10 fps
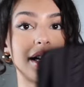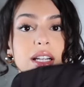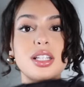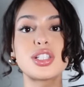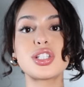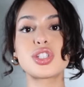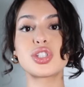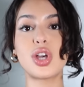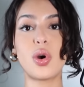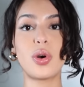it is
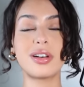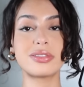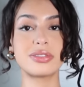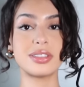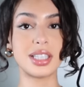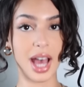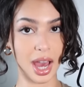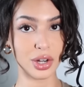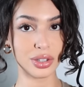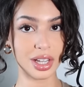just so
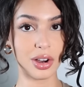flattering